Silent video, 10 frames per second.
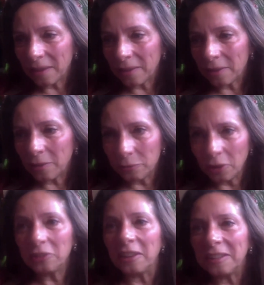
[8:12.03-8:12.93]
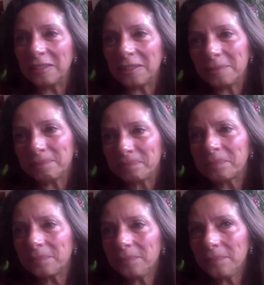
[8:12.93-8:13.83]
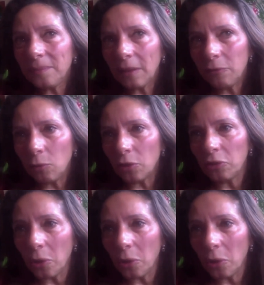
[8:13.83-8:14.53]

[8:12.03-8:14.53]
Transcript: verdict for